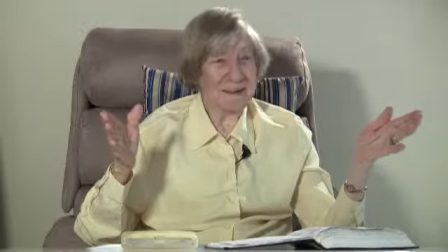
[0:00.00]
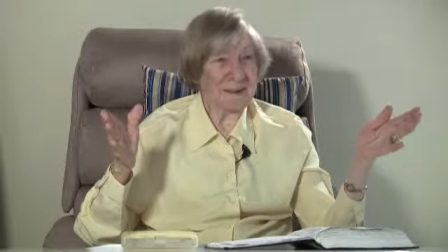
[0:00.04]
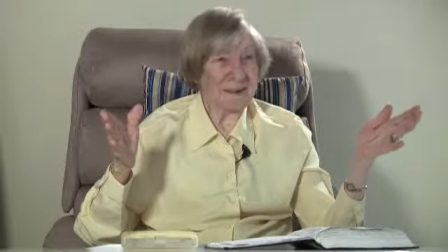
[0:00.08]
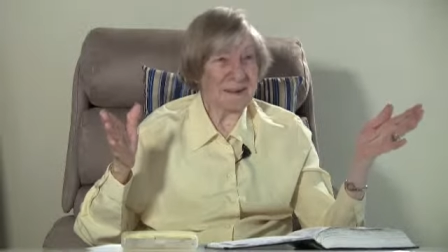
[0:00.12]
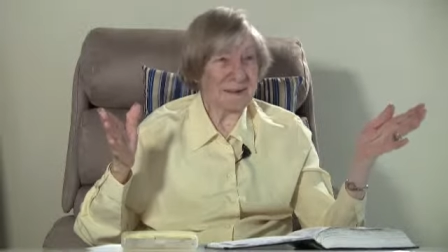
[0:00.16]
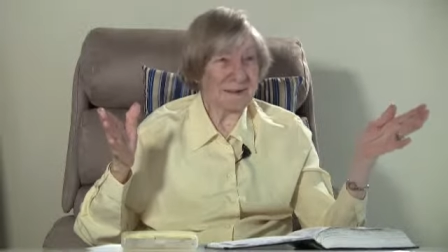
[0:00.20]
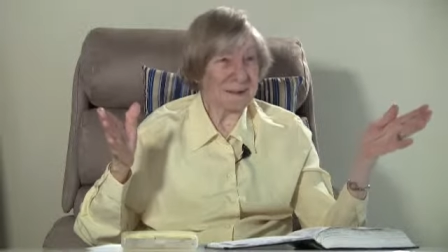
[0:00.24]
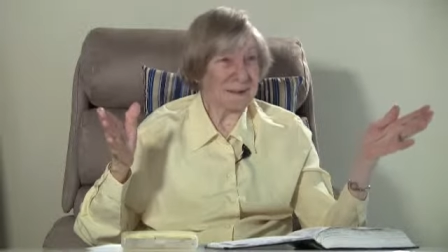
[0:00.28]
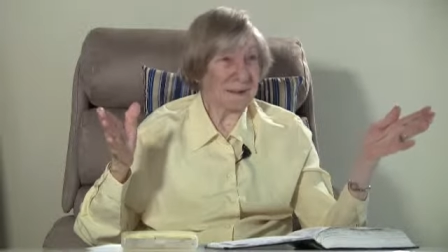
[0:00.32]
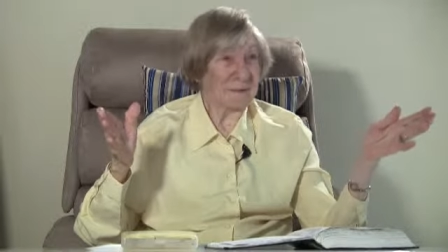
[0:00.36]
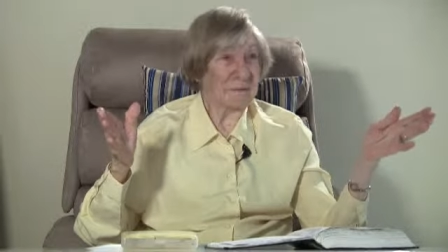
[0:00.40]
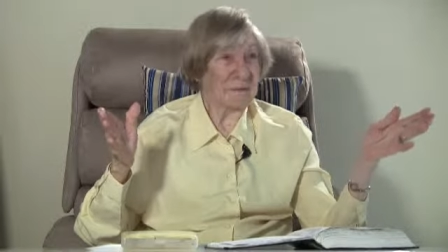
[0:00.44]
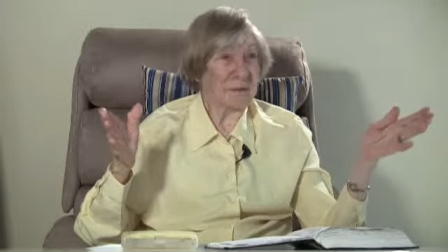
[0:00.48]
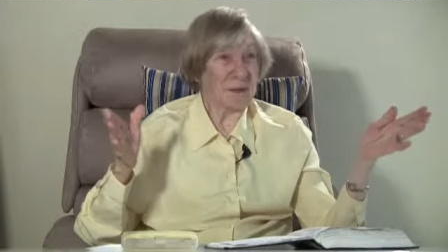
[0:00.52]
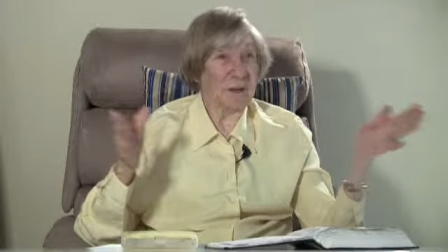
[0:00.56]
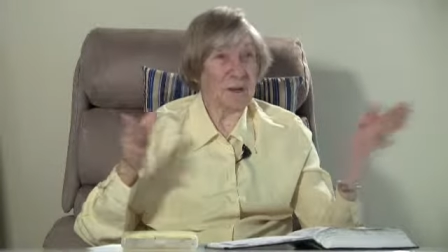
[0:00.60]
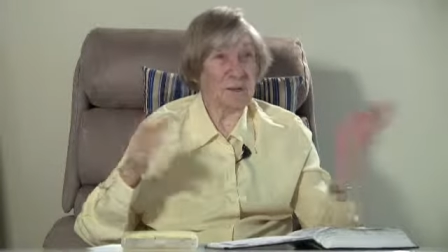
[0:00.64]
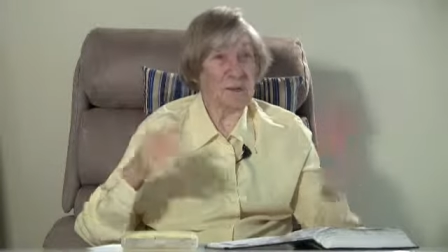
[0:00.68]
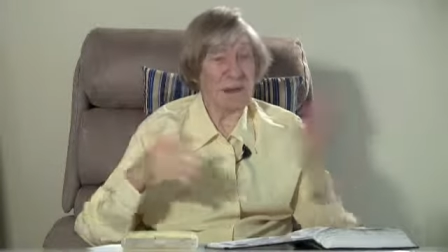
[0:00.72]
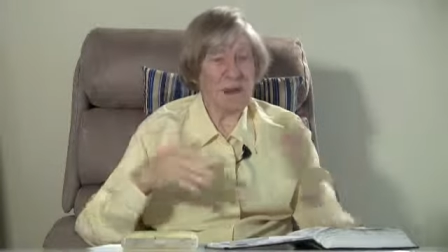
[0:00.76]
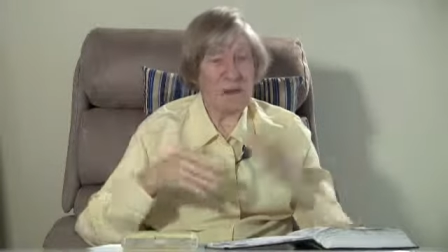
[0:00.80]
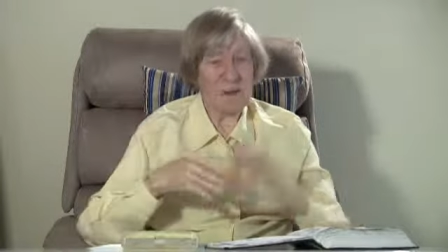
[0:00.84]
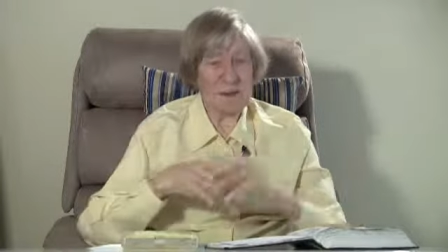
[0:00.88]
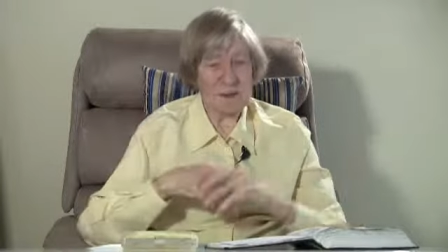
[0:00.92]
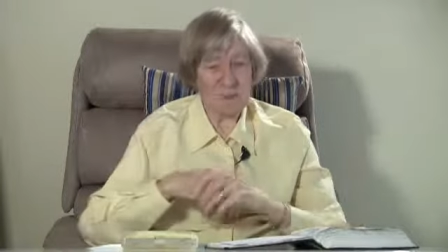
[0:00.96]
and this is a
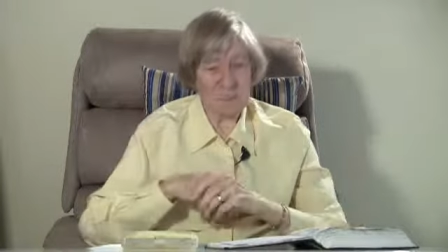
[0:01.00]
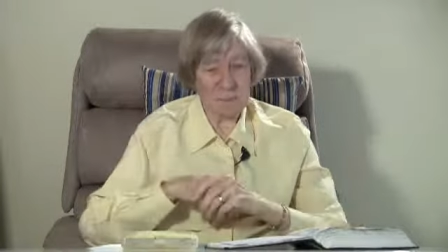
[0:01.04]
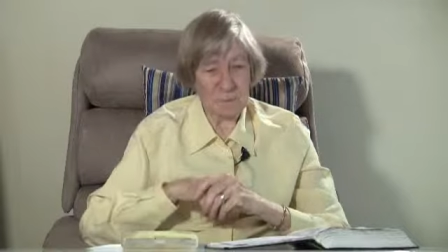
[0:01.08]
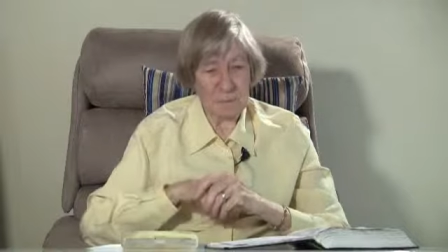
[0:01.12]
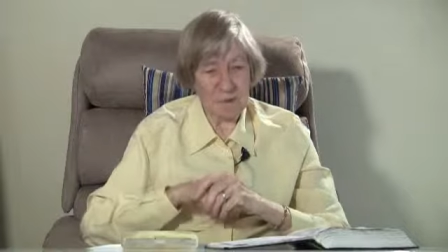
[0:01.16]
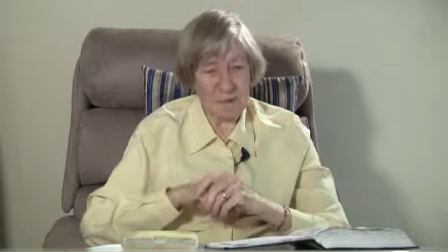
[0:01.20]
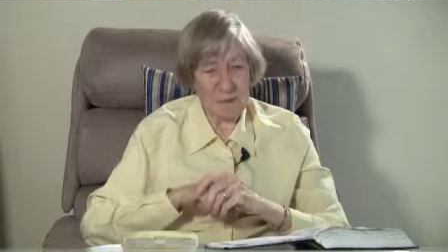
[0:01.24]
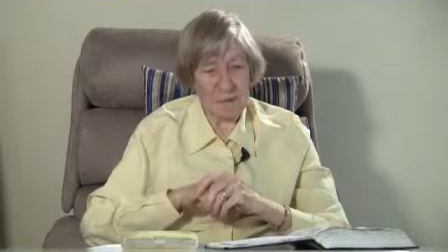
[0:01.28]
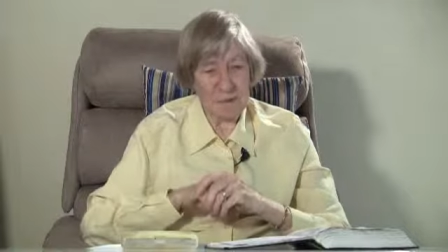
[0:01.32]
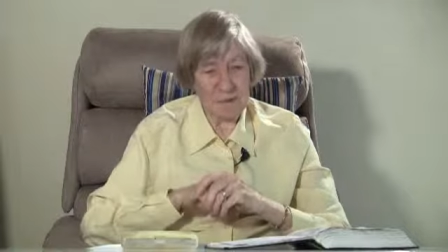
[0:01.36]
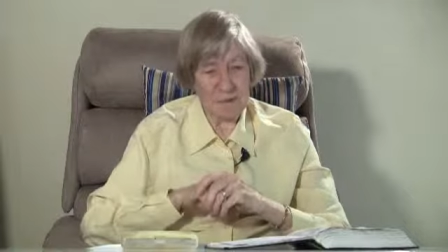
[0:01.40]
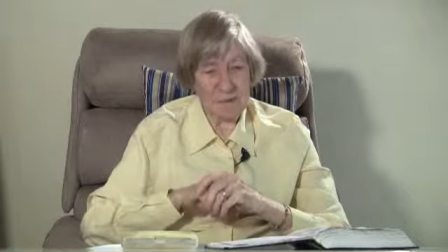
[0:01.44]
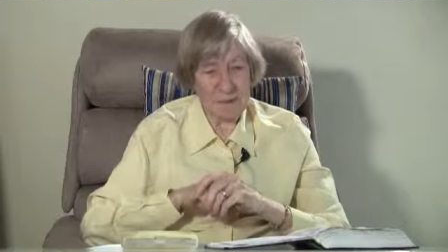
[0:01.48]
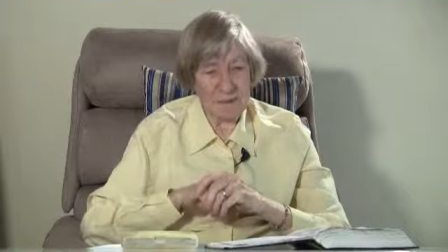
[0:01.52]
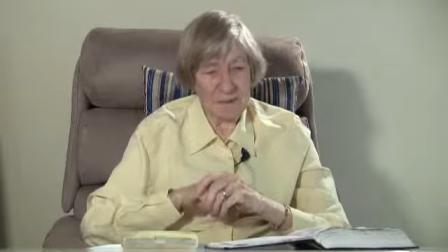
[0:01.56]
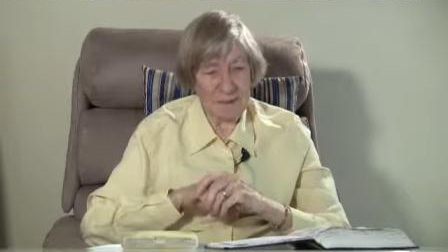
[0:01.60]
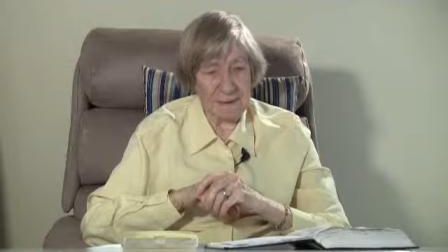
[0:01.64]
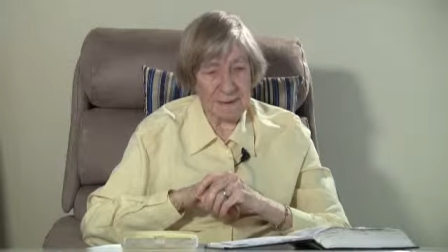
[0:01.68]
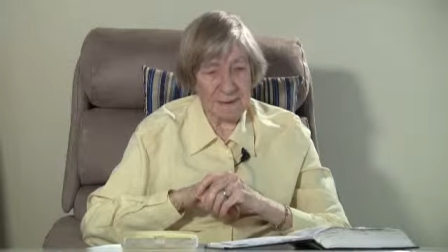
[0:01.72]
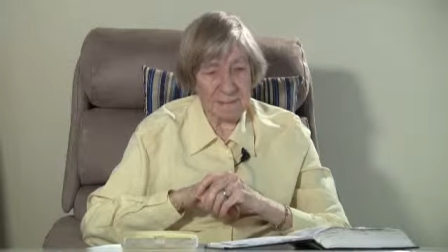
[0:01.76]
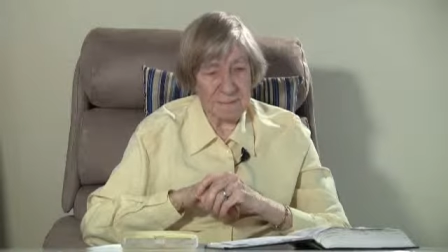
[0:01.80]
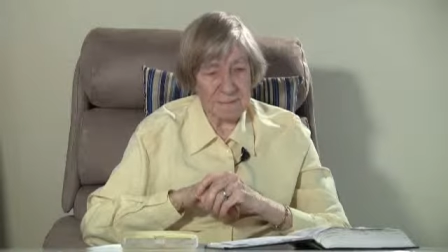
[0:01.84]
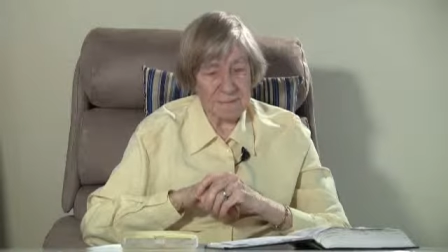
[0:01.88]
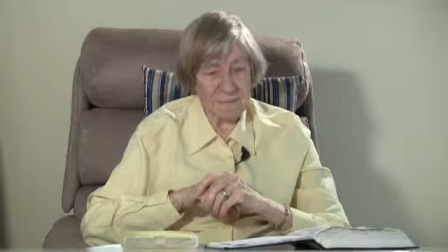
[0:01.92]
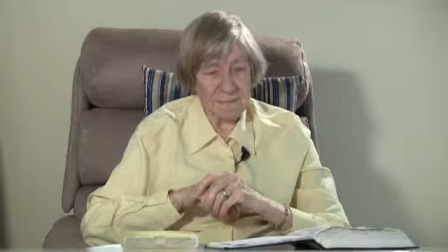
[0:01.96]
few years
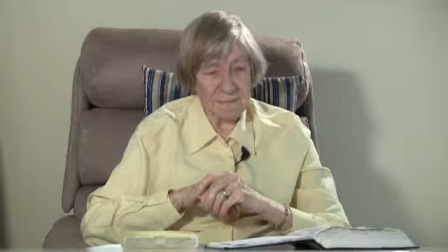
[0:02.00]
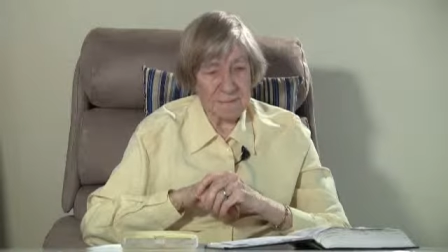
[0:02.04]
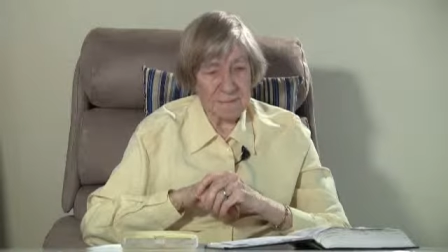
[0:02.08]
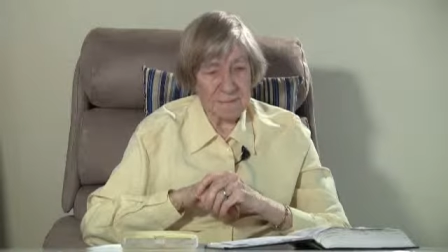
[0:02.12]
previously.